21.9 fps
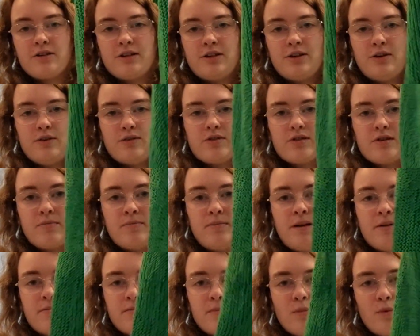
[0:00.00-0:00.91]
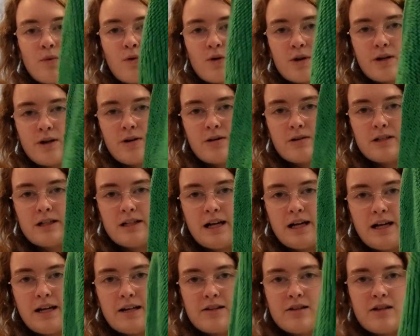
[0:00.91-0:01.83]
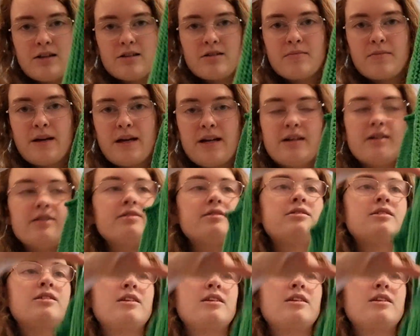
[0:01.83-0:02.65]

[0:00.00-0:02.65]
used a bit more yarn than I anticipated.